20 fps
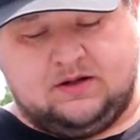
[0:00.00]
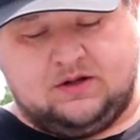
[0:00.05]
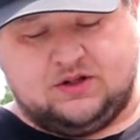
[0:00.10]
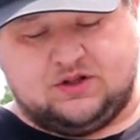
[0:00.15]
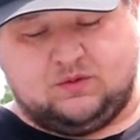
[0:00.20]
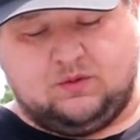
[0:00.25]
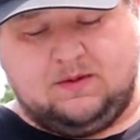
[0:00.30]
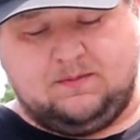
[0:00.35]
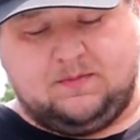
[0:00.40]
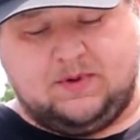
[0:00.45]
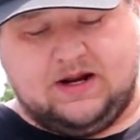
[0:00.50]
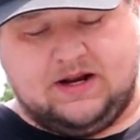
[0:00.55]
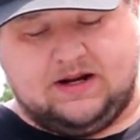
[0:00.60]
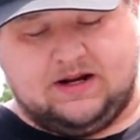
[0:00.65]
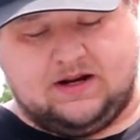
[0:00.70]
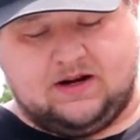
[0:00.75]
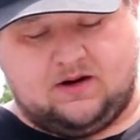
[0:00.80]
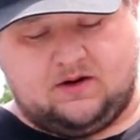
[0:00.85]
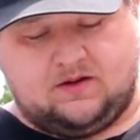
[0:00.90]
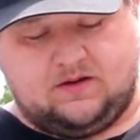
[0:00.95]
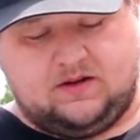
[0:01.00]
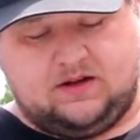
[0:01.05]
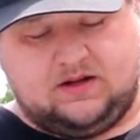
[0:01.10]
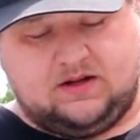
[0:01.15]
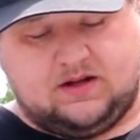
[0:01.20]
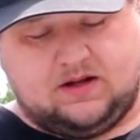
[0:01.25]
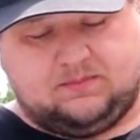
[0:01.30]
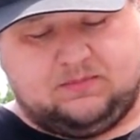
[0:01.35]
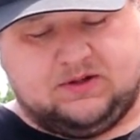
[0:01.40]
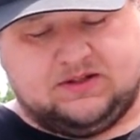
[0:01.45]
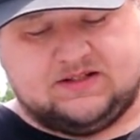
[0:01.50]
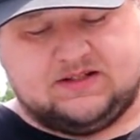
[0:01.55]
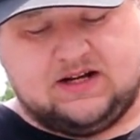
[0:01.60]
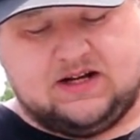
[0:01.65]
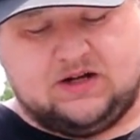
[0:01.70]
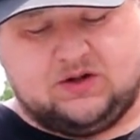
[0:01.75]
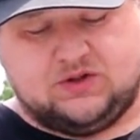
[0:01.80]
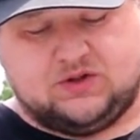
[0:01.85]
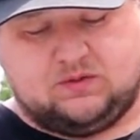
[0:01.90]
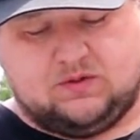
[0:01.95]
swim bait here, the
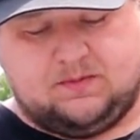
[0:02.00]
PLUSINNO